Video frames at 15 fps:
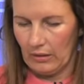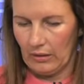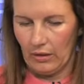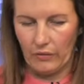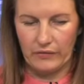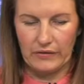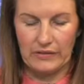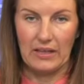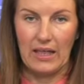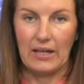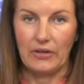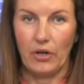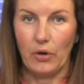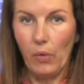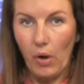obviously
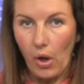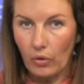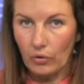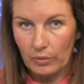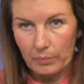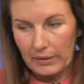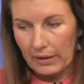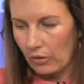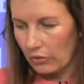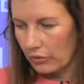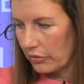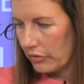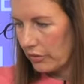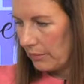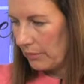that no longer
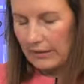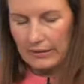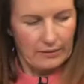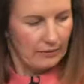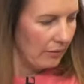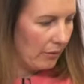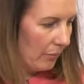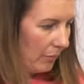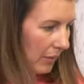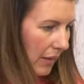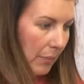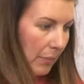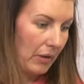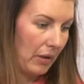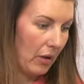belongs to me,
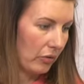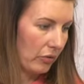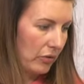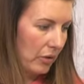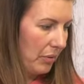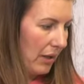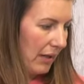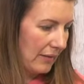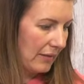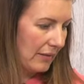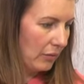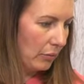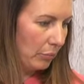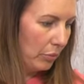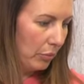that belongs to
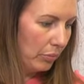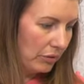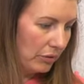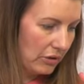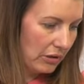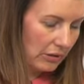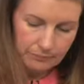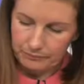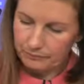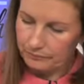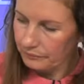Practical Publishing.